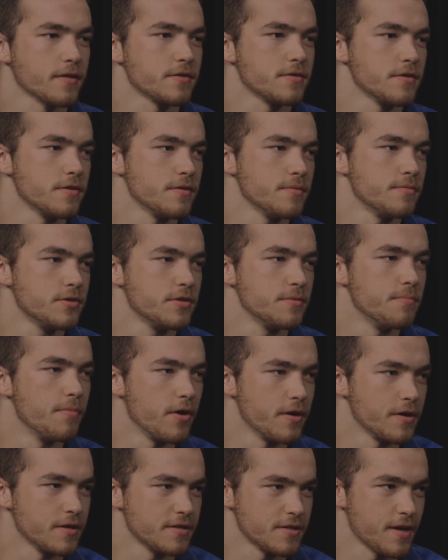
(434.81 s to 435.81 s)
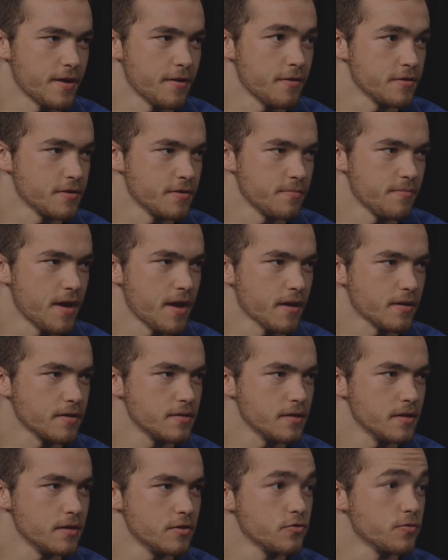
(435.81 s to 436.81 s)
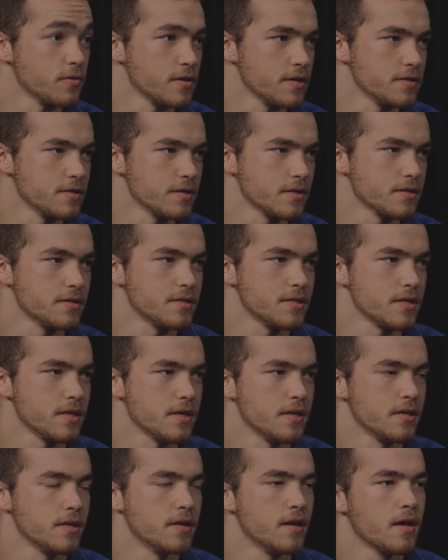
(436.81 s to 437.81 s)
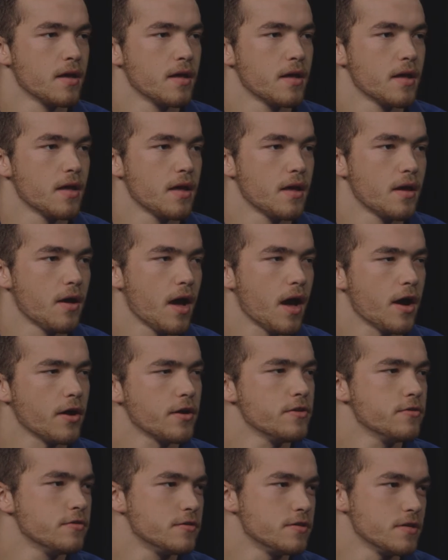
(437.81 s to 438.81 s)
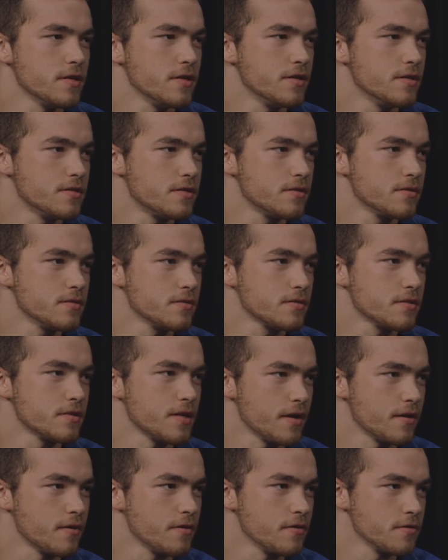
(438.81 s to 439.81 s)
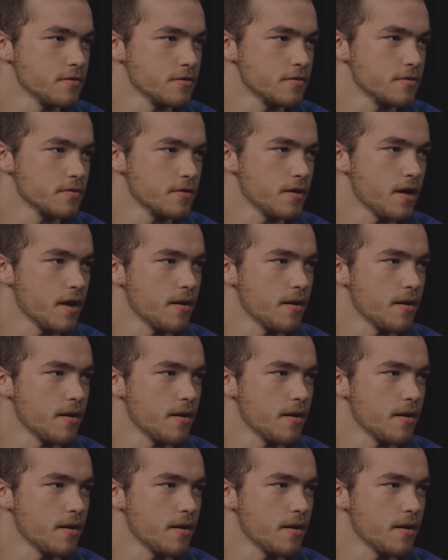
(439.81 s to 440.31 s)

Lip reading: to Bernie Sanders' impact in 2016, how do you see Sanders?